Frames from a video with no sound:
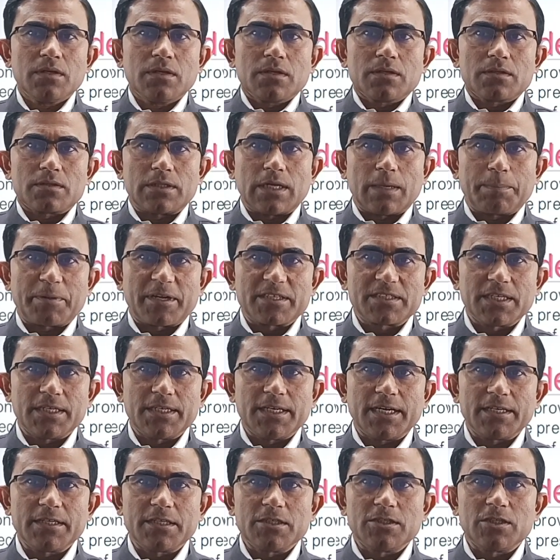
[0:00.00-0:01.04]
the
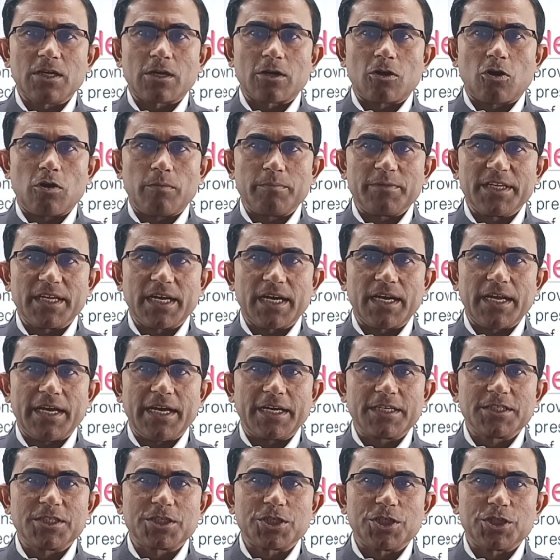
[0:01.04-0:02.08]
President is the nominal
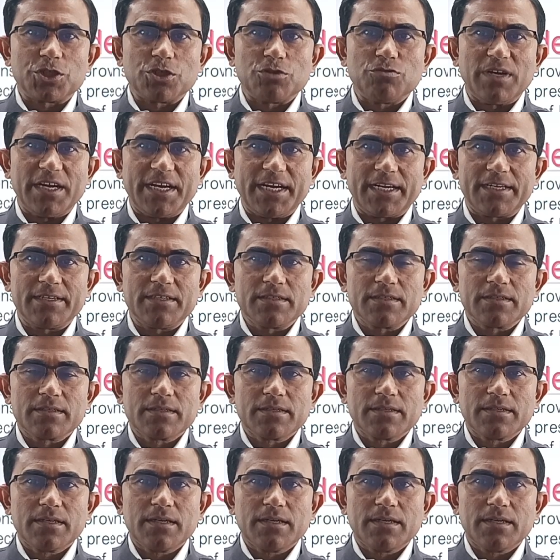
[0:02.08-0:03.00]
executive head